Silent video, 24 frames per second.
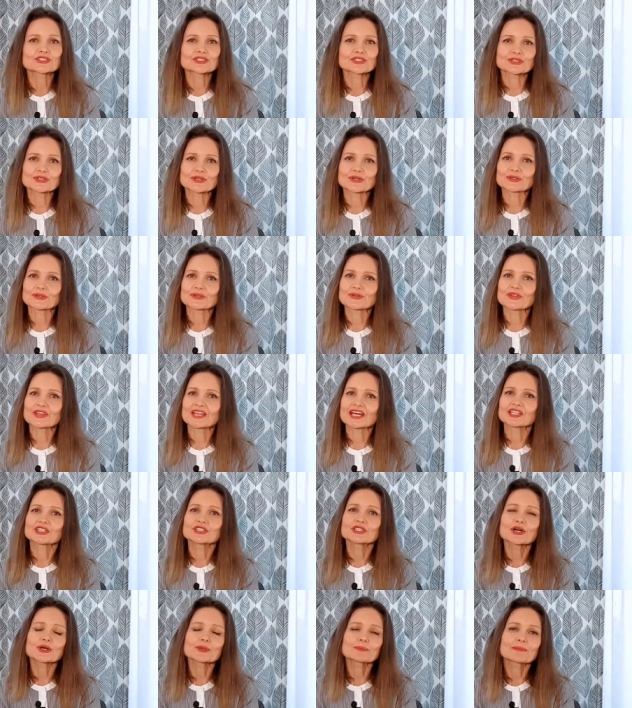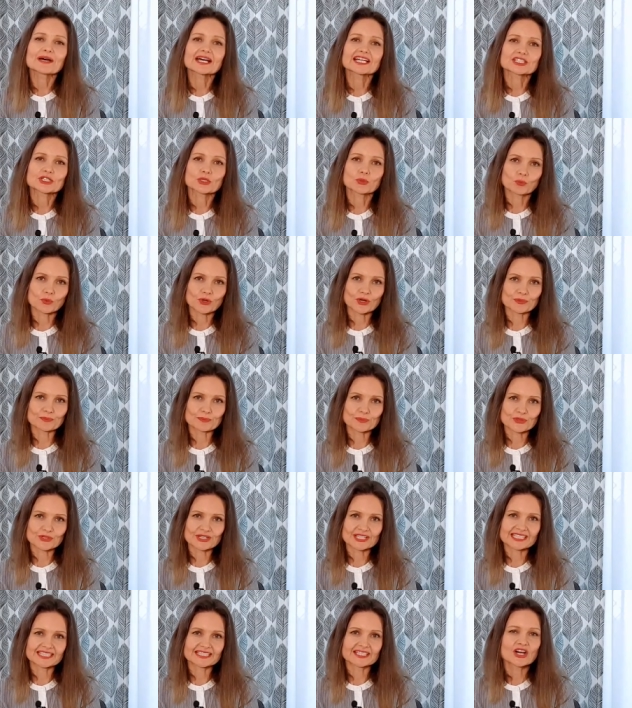to know that no matter what
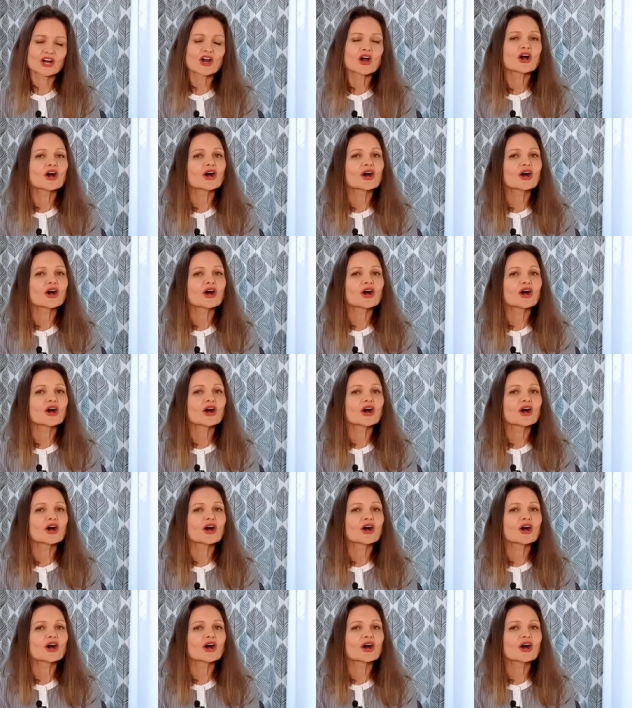breed,